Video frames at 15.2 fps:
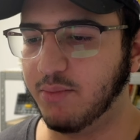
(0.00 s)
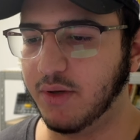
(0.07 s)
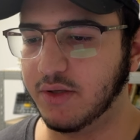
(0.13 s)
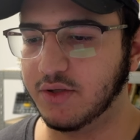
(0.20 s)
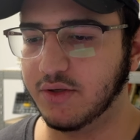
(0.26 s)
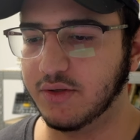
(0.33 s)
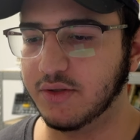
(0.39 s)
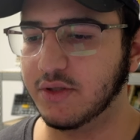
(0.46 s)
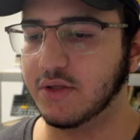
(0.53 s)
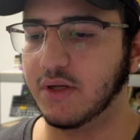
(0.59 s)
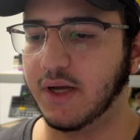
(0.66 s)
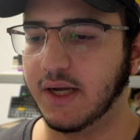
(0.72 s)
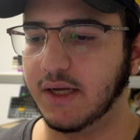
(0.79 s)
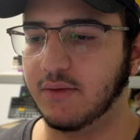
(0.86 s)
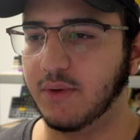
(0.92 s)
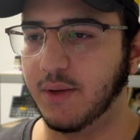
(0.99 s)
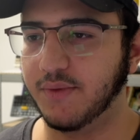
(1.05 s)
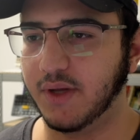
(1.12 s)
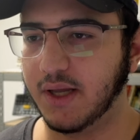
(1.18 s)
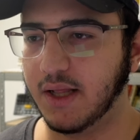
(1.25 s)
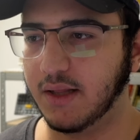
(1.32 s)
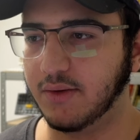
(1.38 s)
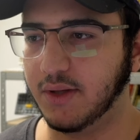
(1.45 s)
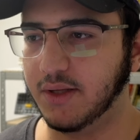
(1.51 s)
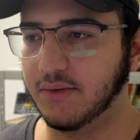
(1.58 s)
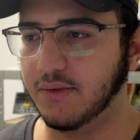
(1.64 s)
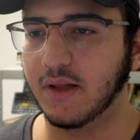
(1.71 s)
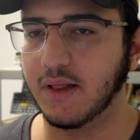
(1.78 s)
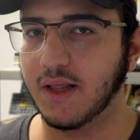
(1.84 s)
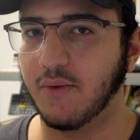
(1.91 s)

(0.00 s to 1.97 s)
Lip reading: pictures, and we have the calculator.